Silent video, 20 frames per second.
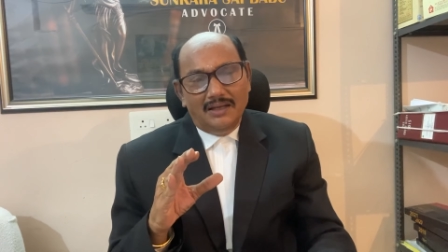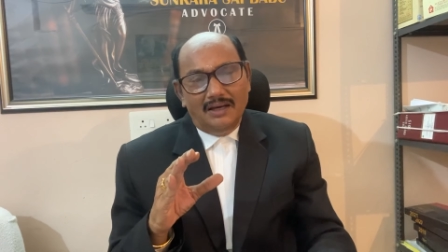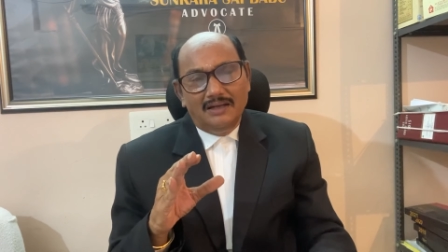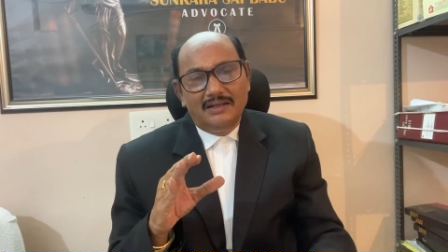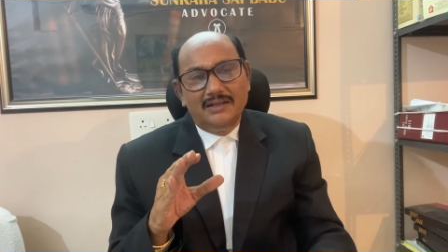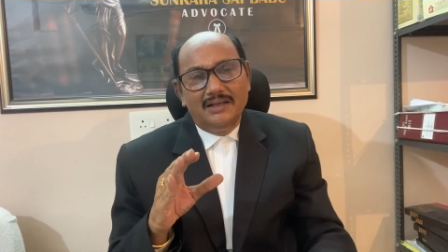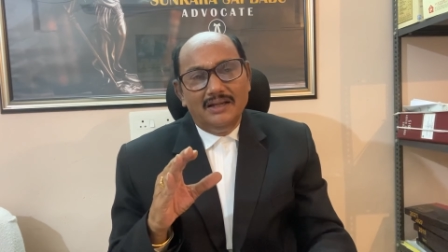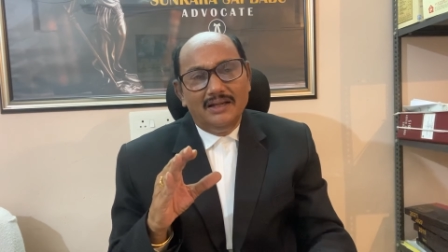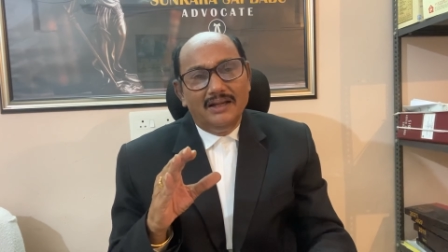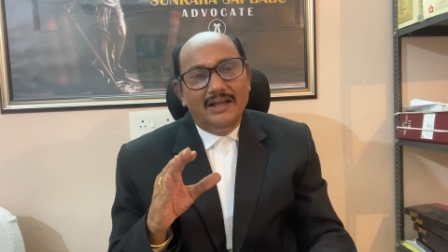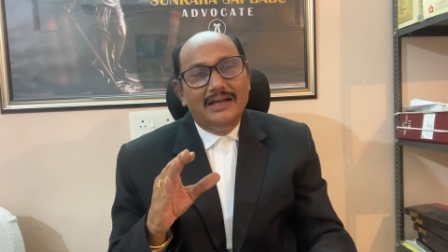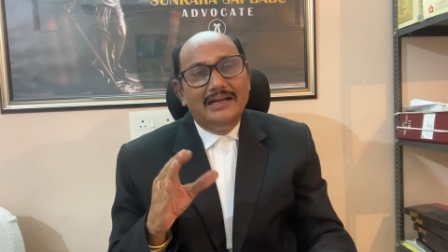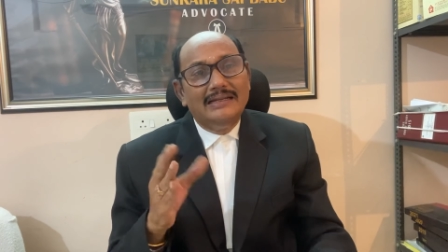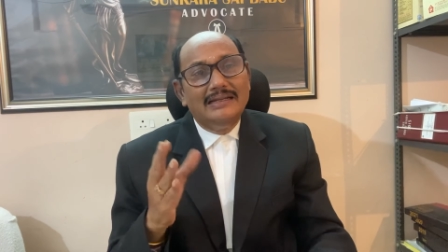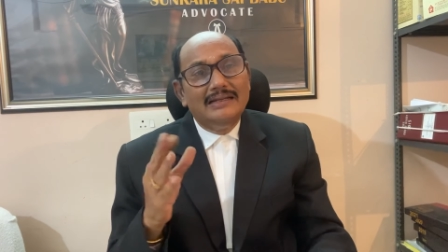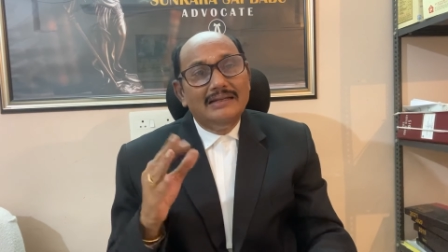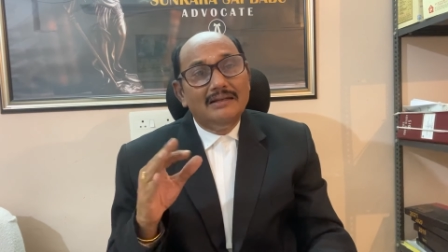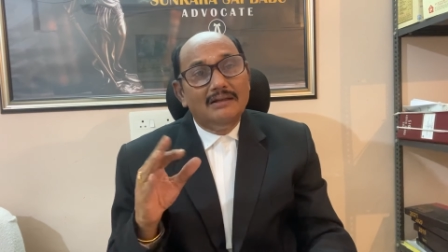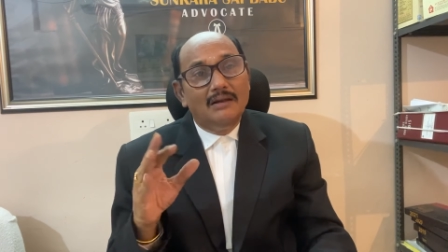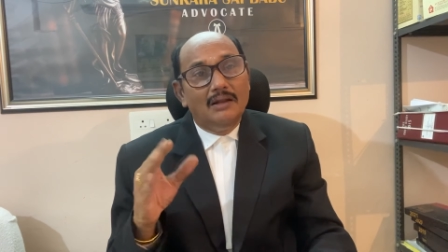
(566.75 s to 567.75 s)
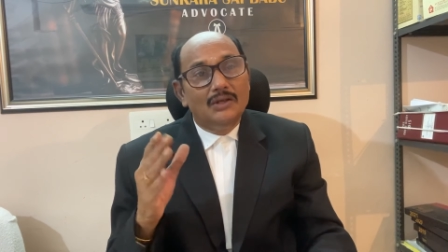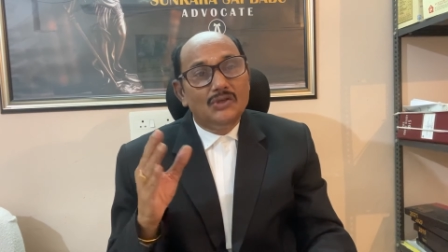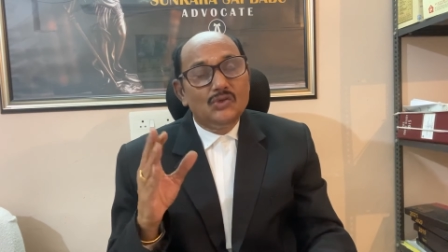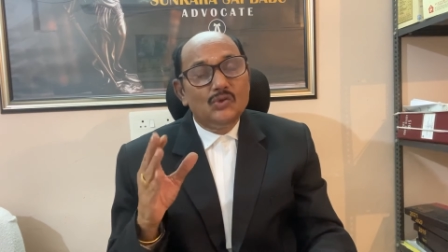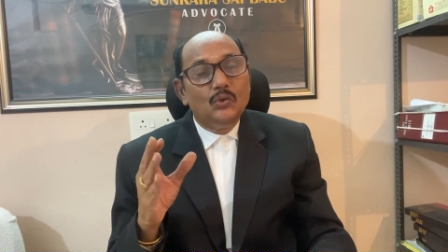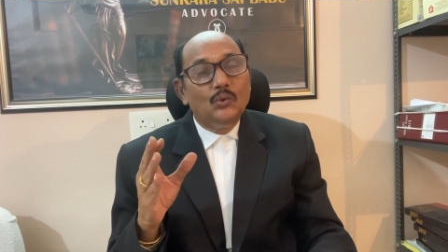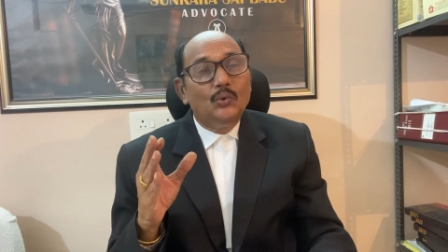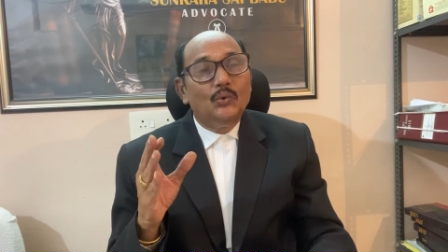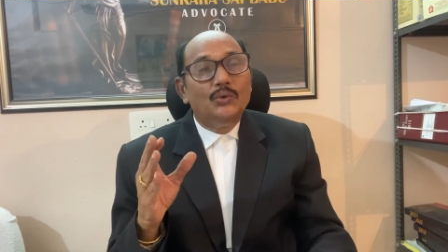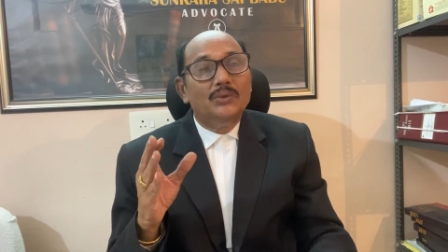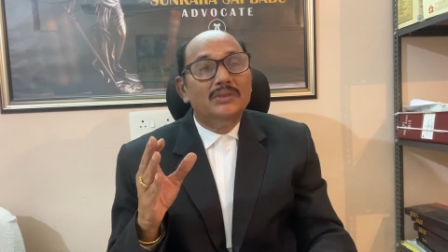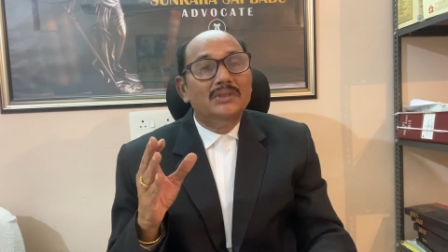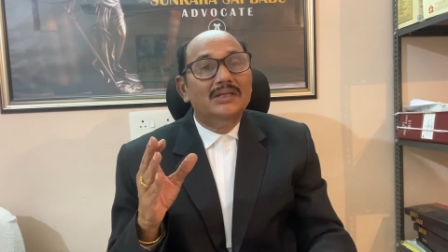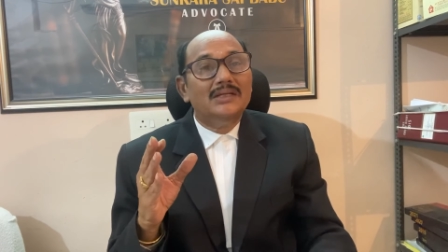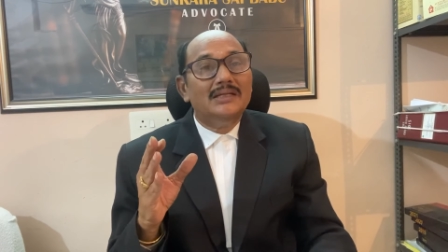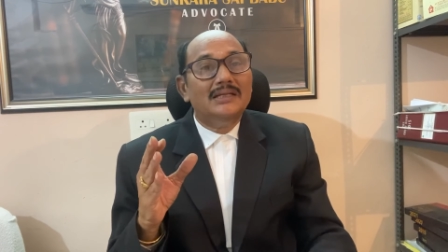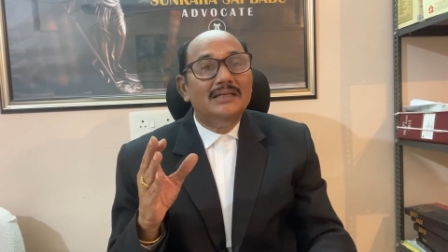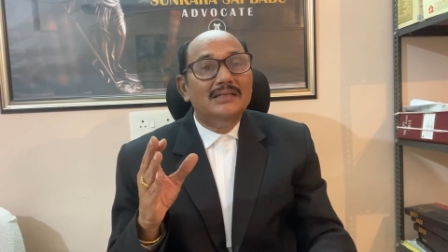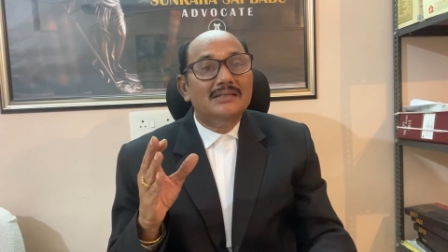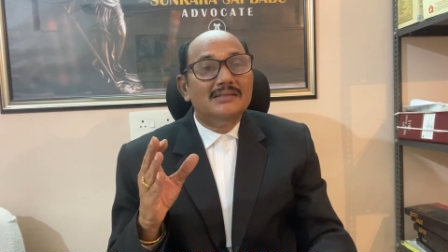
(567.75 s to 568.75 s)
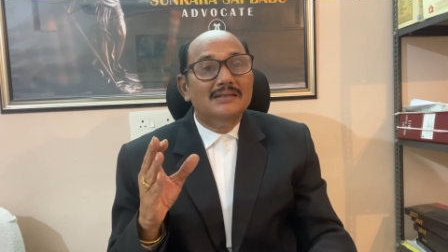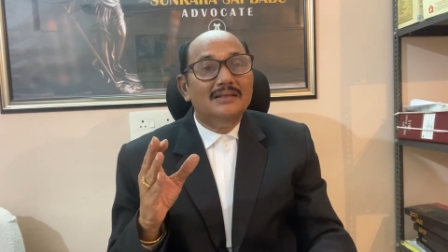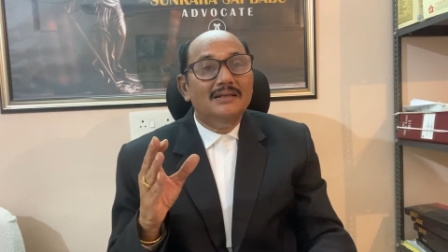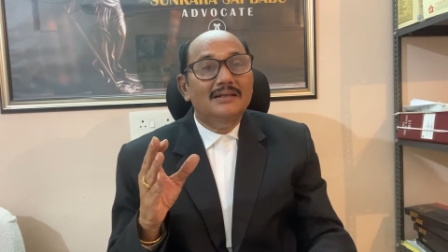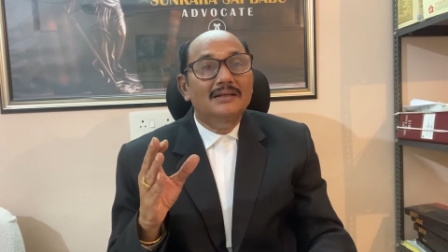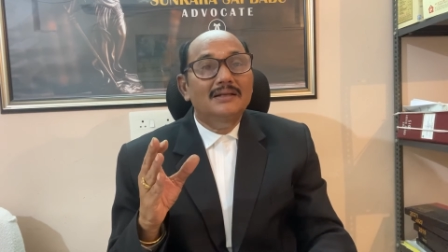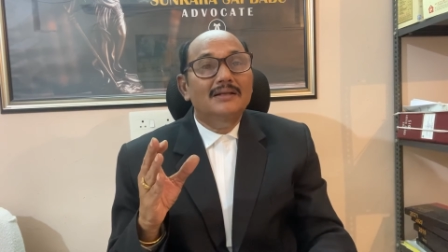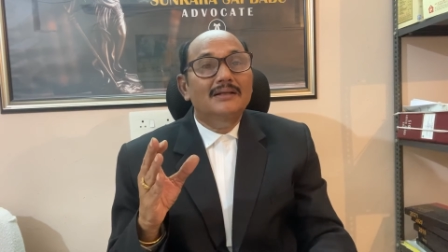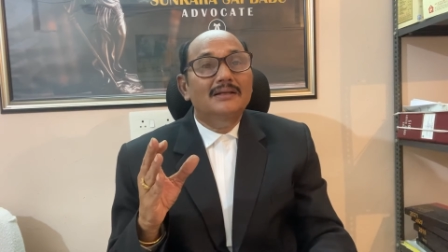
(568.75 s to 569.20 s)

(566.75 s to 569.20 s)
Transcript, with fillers: article 19 clause 2, that is, uh,